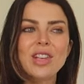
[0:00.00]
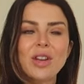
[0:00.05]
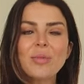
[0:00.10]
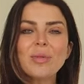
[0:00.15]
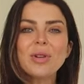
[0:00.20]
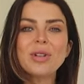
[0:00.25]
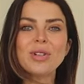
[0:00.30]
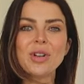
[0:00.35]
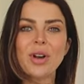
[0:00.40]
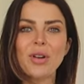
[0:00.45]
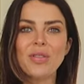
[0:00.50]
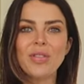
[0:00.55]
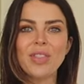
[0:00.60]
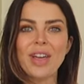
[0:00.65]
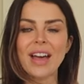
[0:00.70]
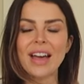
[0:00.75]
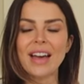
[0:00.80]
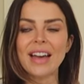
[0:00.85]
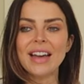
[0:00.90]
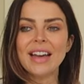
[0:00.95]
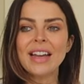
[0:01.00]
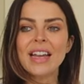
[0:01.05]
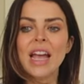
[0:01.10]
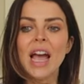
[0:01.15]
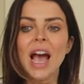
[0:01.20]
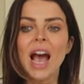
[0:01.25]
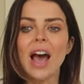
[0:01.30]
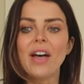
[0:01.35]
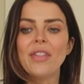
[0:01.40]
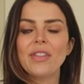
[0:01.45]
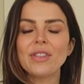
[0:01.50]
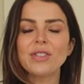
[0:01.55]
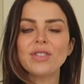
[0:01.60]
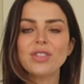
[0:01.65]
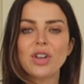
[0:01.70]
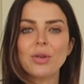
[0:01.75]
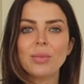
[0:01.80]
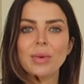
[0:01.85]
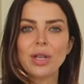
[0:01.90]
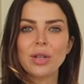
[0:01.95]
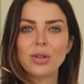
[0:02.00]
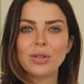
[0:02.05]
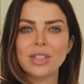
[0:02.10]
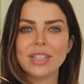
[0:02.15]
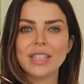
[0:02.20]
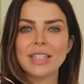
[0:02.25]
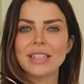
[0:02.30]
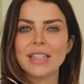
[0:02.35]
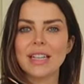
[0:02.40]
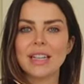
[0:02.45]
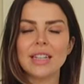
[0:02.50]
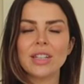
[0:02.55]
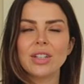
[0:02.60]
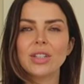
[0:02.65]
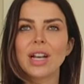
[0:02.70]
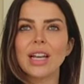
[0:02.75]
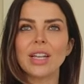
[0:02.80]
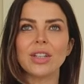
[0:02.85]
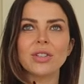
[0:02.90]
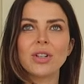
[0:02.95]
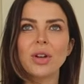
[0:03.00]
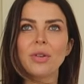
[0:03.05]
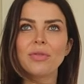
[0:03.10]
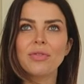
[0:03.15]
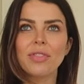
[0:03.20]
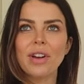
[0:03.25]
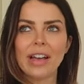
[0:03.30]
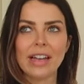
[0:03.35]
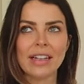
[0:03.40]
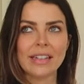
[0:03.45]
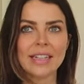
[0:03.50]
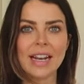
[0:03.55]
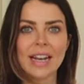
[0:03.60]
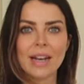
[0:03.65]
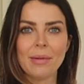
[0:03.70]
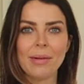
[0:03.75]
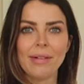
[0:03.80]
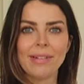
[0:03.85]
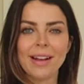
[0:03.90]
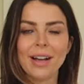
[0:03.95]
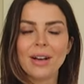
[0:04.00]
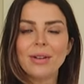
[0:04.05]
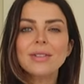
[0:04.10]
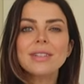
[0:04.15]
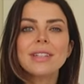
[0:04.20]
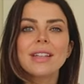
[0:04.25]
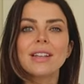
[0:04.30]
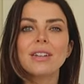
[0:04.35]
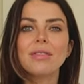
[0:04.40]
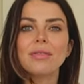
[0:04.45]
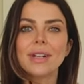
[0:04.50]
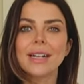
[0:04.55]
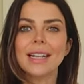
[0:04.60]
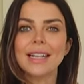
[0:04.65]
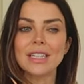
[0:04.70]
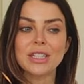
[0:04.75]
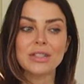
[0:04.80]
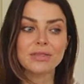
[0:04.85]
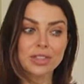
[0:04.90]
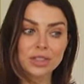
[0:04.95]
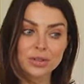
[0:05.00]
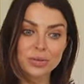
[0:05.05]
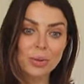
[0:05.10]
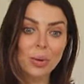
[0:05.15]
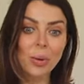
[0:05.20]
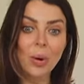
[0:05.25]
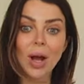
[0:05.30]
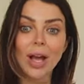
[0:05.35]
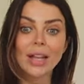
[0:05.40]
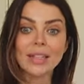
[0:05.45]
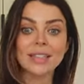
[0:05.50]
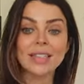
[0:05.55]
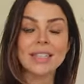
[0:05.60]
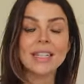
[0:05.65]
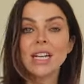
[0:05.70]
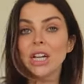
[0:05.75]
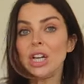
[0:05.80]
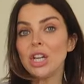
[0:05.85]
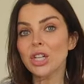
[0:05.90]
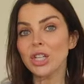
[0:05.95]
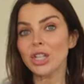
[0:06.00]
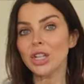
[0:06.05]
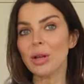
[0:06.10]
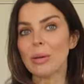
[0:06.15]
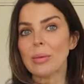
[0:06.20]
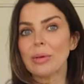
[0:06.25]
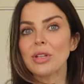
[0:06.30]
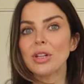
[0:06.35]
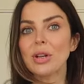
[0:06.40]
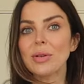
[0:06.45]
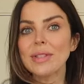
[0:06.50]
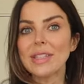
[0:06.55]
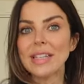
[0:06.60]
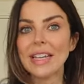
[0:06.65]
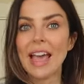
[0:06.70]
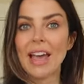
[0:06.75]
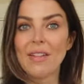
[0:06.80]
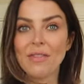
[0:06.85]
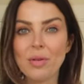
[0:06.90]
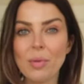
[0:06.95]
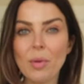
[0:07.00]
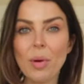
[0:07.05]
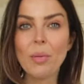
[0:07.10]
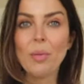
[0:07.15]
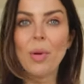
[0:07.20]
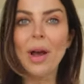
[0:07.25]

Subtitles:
so much on there, and there's so many goodies that you don't find anywhere else, and are really individual, and you know, you don't see everyone